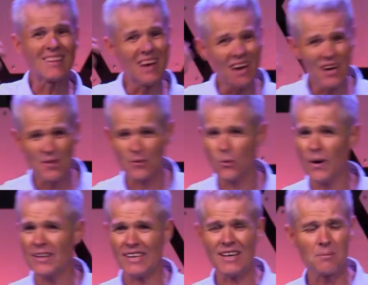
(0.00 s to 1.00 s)
and
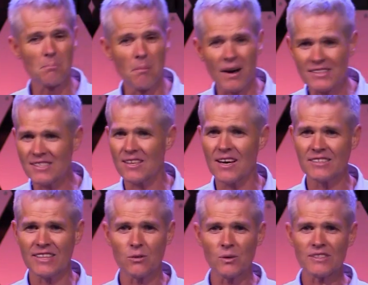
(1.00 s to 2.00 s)
earthquakes and
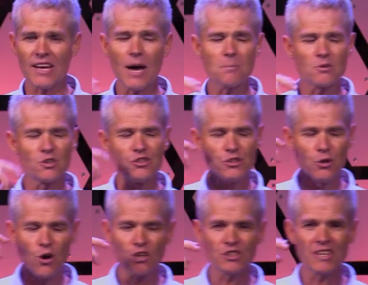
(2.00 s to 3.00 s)
mudslides, and it was absolute
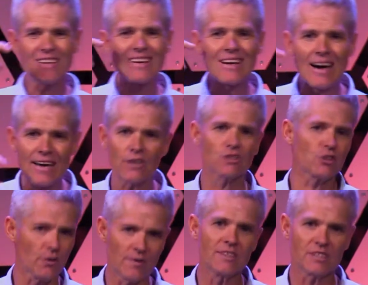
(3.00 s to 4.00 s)
geologic chaos
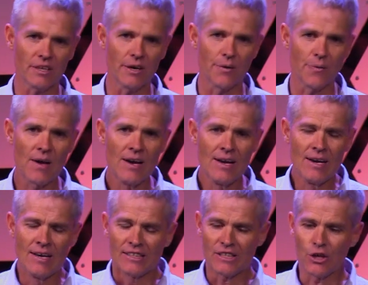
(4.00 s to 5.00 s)
on this earth.
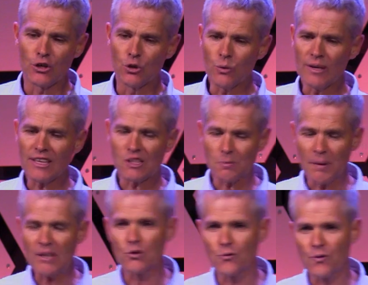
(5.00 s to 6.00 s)
So you would
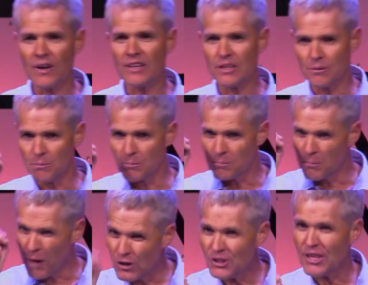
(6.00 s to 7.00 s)
expect to find
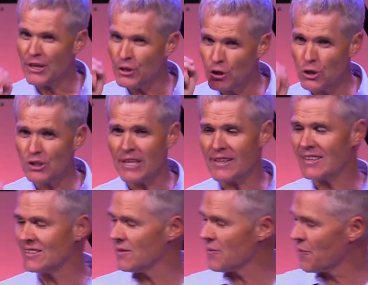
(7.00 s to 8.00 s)
usually
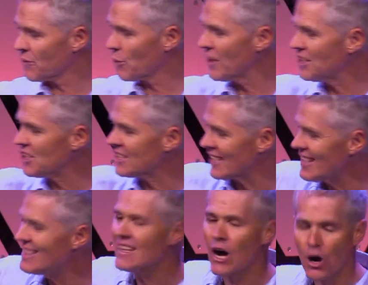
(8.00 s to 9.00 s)
the creatures
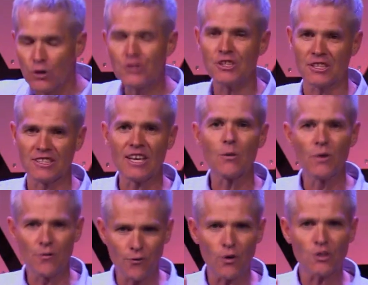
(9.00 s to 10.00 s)
in the oceans, they would have